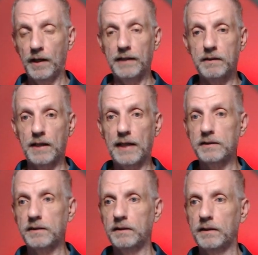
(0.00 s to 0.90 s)
And
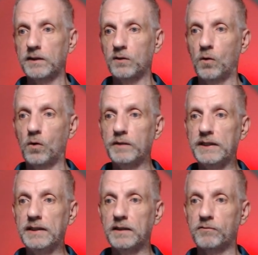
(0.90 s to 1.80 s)
that is all we
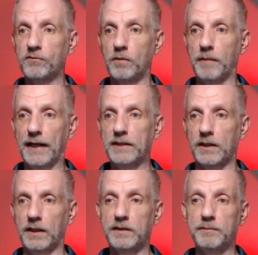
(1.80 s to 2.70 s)
needed from
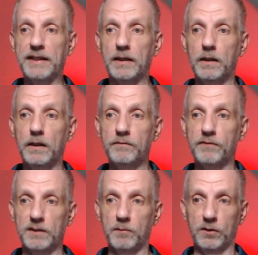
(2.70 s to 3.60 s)
Angela. Let's make her
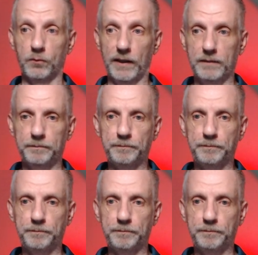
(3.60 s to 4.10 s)
invisible as well.